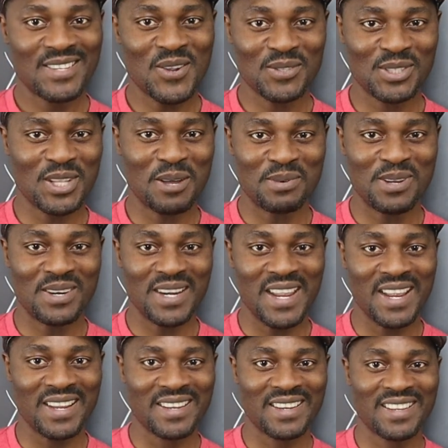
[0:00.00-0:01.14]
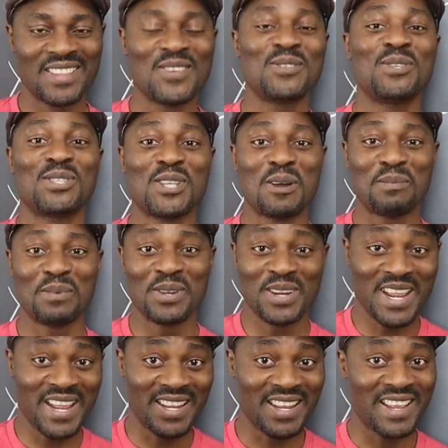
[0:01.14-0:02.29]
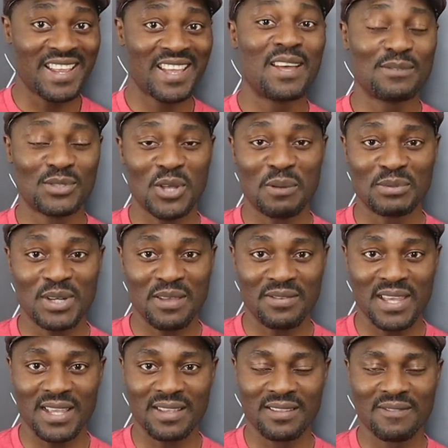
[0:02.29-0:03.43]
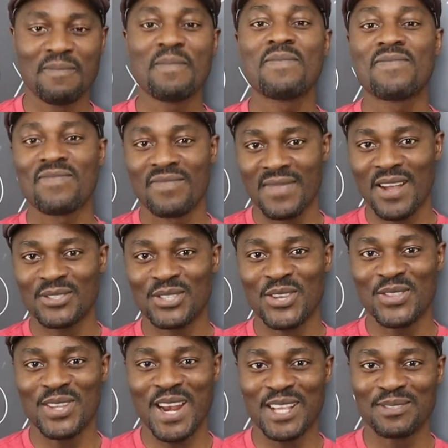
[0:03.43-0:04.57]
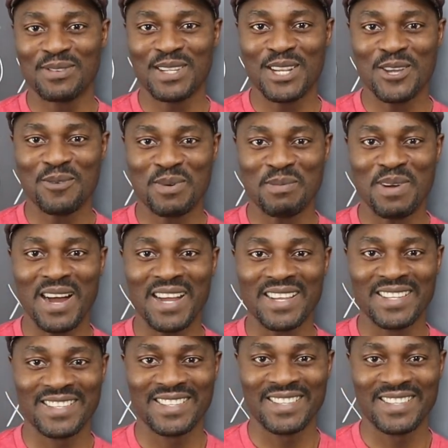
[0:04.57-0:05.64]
Don't stop learning. Those who stop learning have stopped living. I'll see you in the next video. Bye-bye.